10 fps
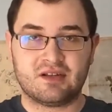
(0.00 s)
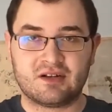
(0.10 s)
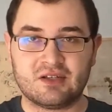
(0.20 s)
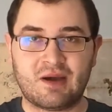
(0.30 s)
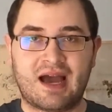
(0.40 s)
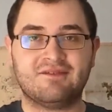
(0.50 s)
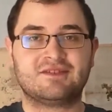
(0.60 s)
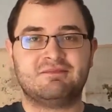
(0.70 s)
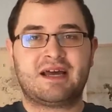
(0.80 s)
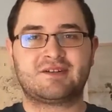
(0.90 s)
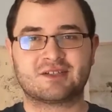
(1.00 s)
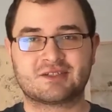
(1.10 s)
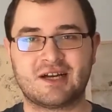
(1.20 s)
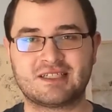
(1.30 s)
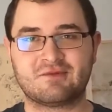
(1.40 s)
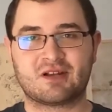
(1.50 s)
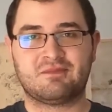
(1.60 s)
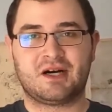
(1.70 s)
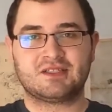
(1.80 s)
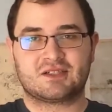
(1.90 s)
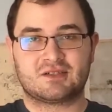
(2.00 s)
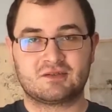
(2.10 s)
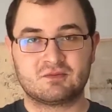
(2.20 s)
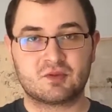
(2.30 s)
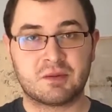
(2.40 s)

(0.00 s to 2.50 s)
you have symmetric stretching where the bonds are